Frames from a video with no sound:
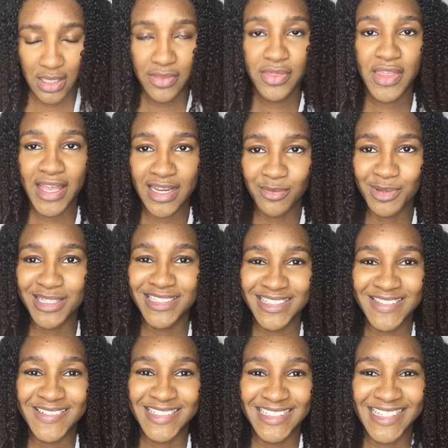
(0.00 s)
And then I'm gonna
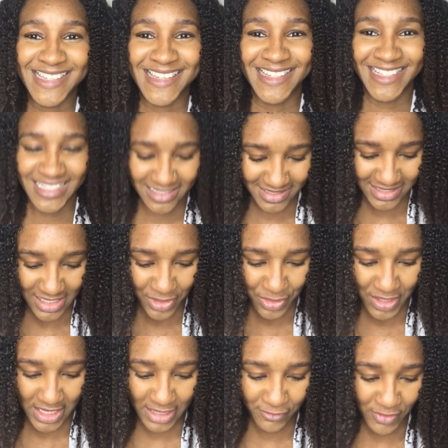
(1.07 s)
deep condition it because I
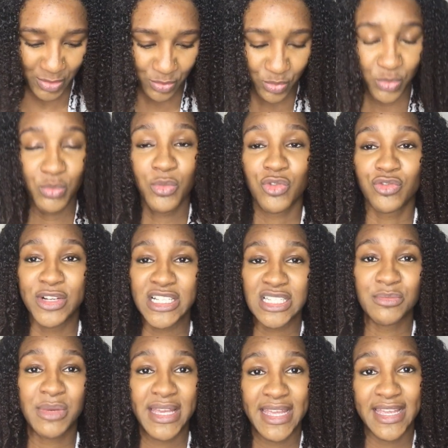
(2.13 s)
think if I'm rinsing
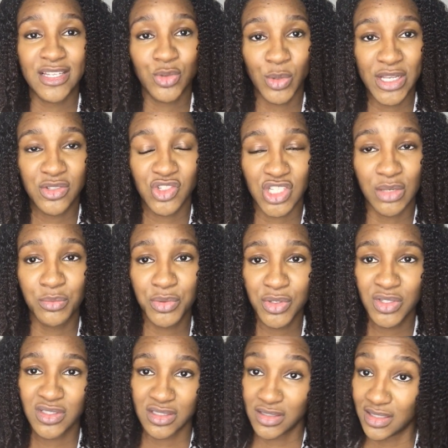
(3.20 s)
my hair twice with shampoo,
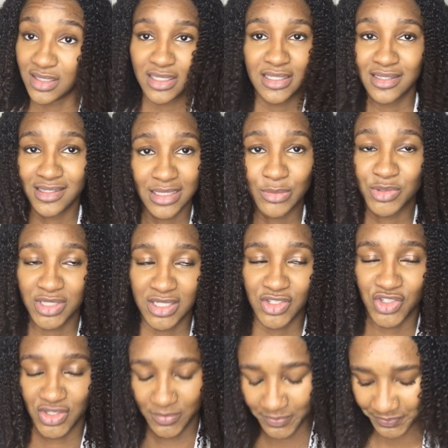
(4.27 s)
it's gonna need a deep
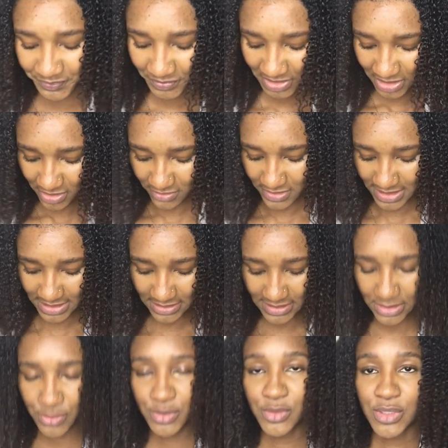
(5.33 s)
condition. All right,
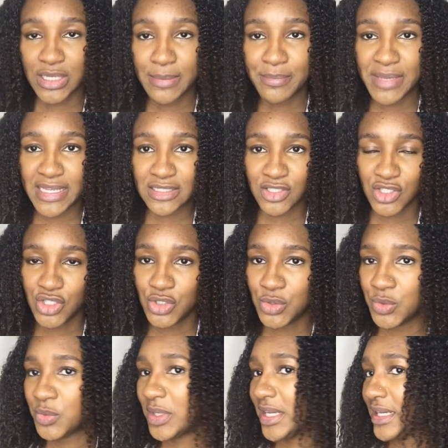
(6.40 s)
so I'll come back to
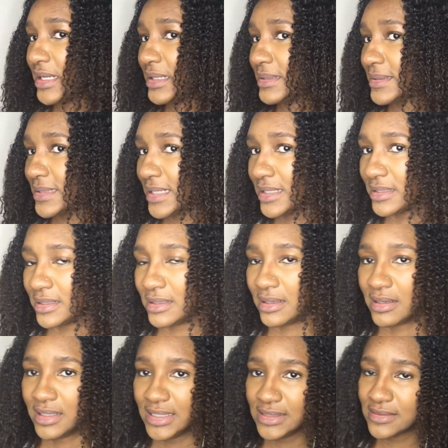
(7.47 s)
you in a second,
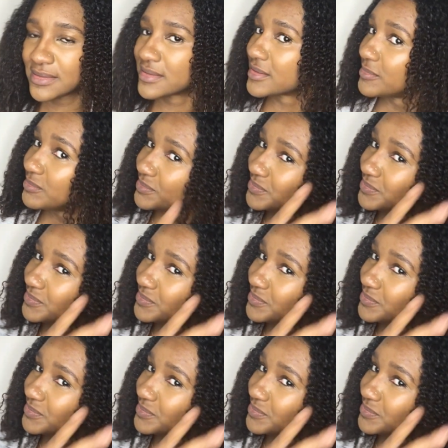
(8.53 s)
guys.